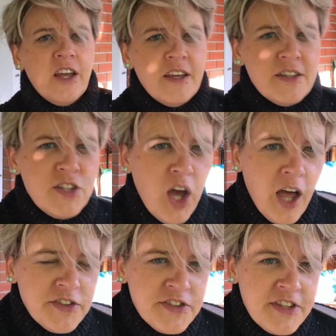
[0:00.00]

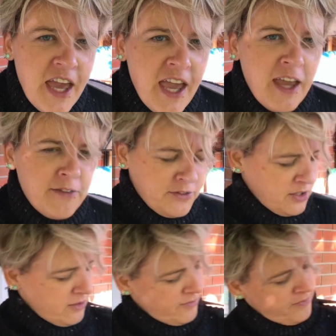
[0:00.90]
not saved.
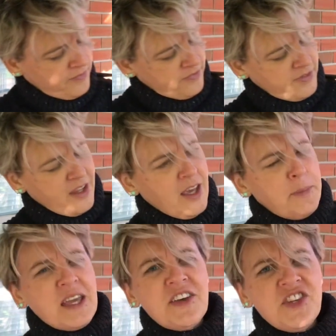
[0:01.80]

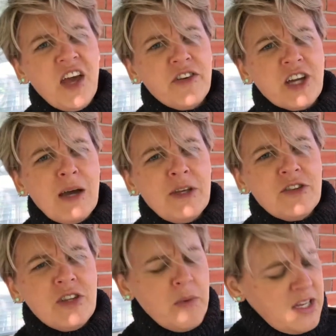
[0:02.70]
Because now they're coming
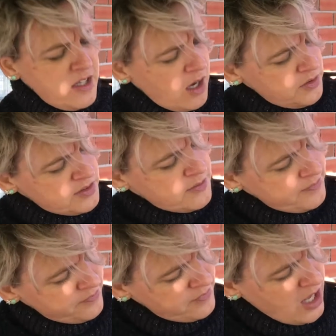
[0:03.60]
through the windows.
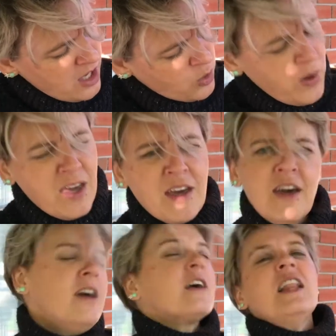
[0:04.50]
Quick,
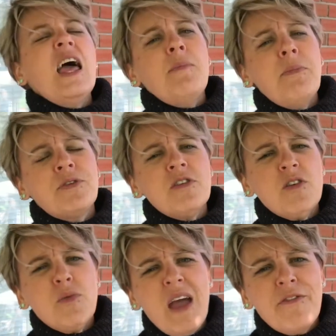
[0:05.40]
climb up through
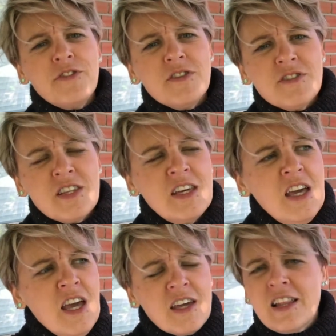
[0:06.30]
the rafters.
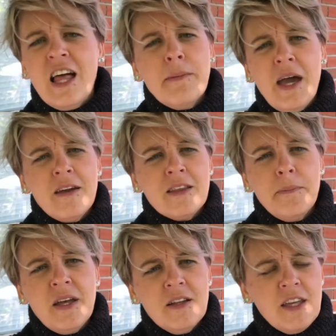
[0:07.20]
Climb out of the
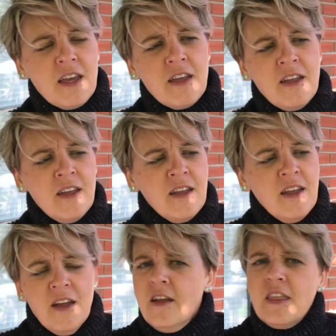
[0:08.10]
building.
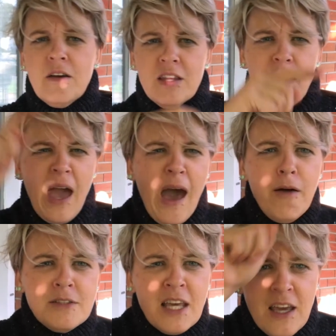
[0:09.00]
The only way
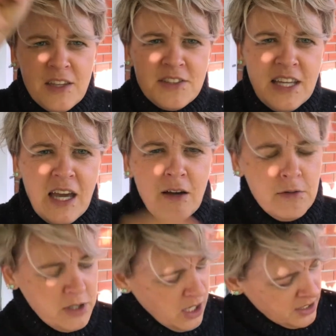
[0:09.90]
out is down